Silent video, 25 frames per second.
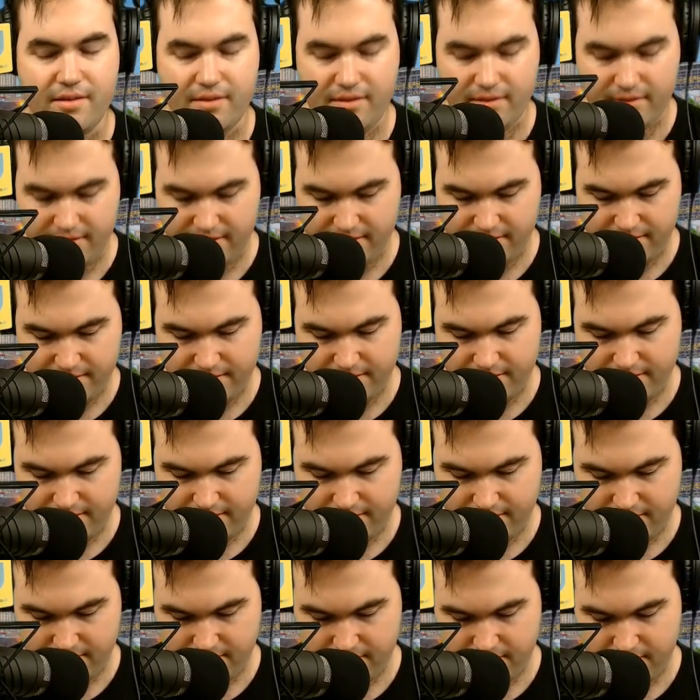
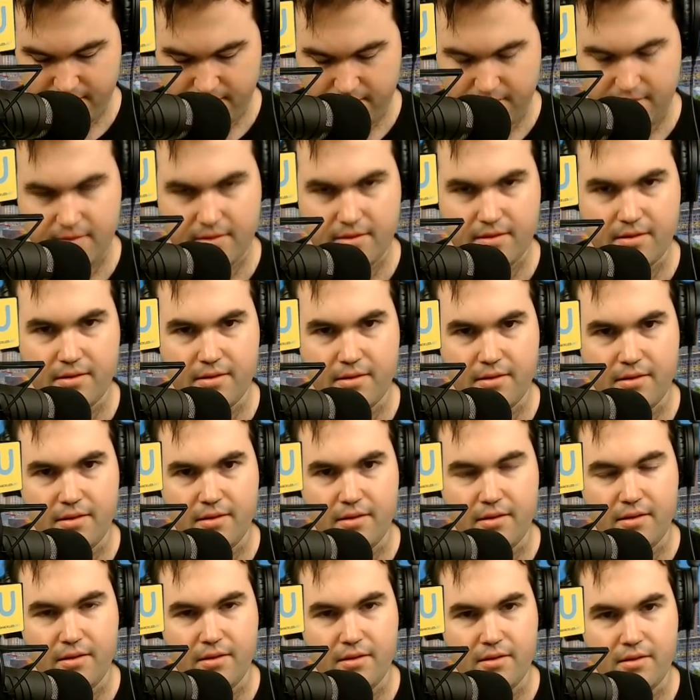
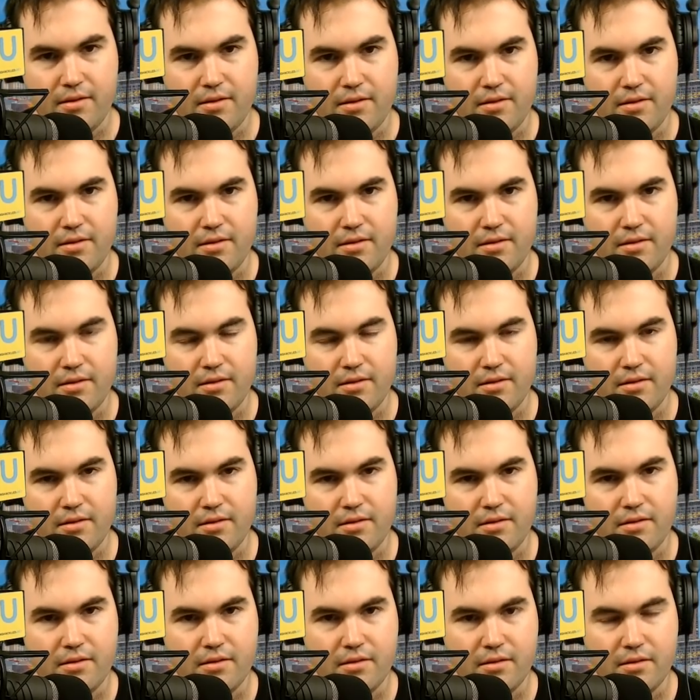
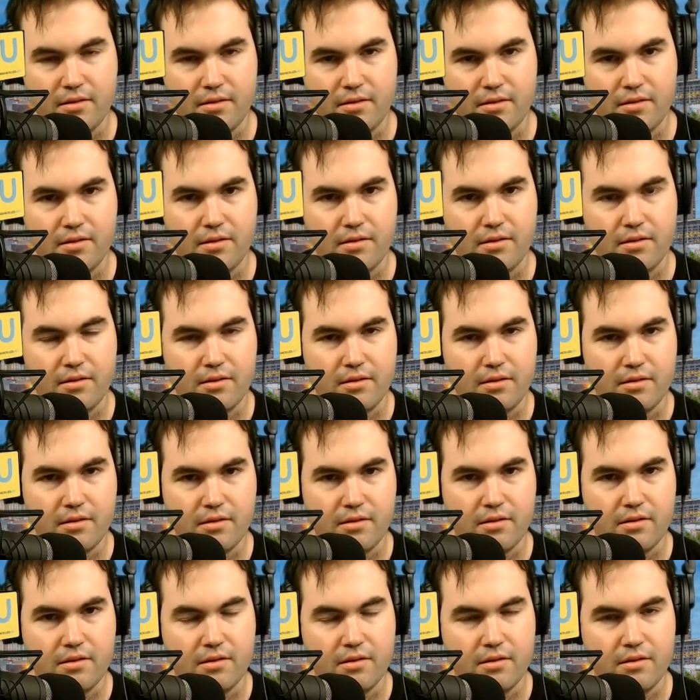
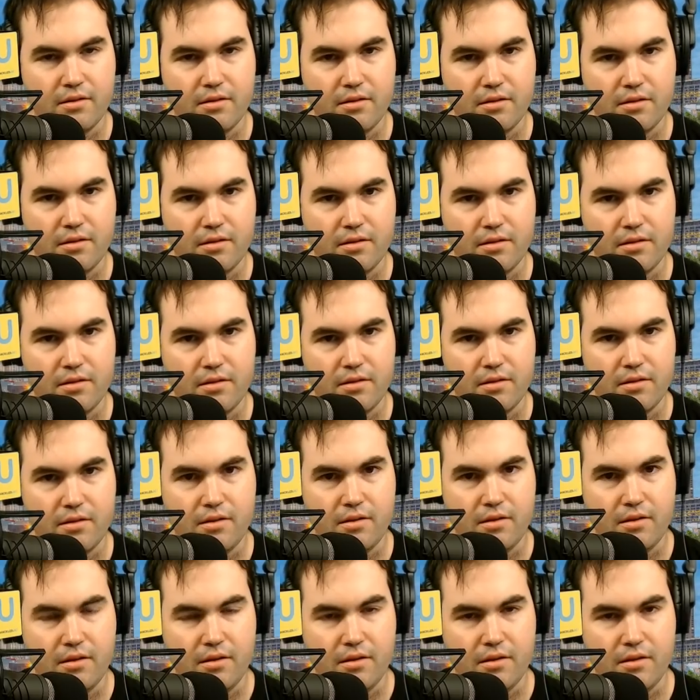
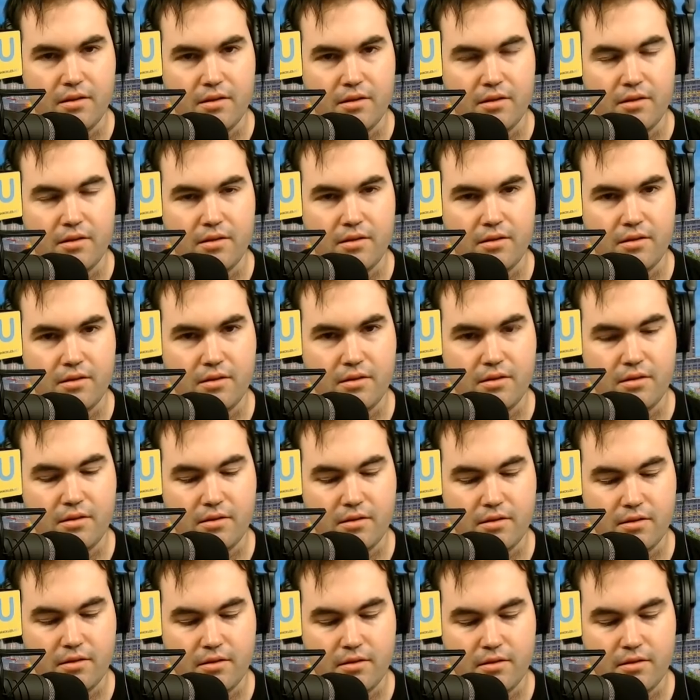[no speech]